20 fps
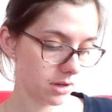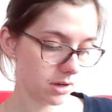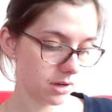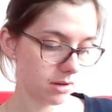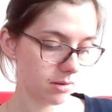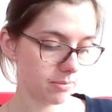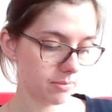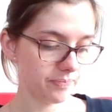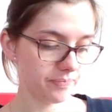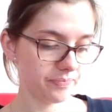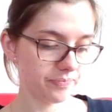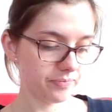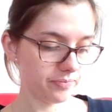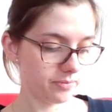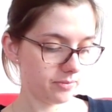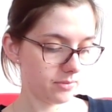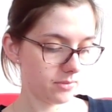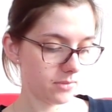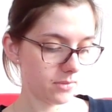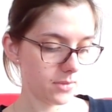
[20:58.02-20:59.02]
I
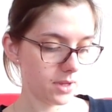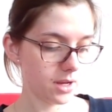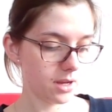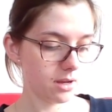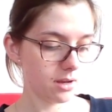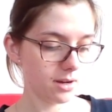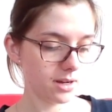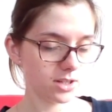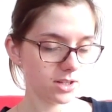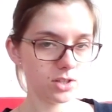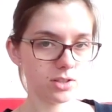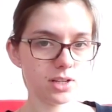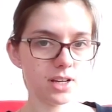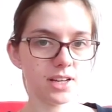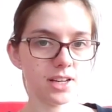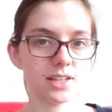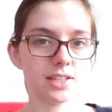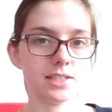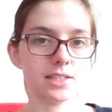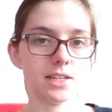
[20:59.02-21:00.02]
don't
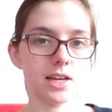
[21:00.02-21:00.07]
like his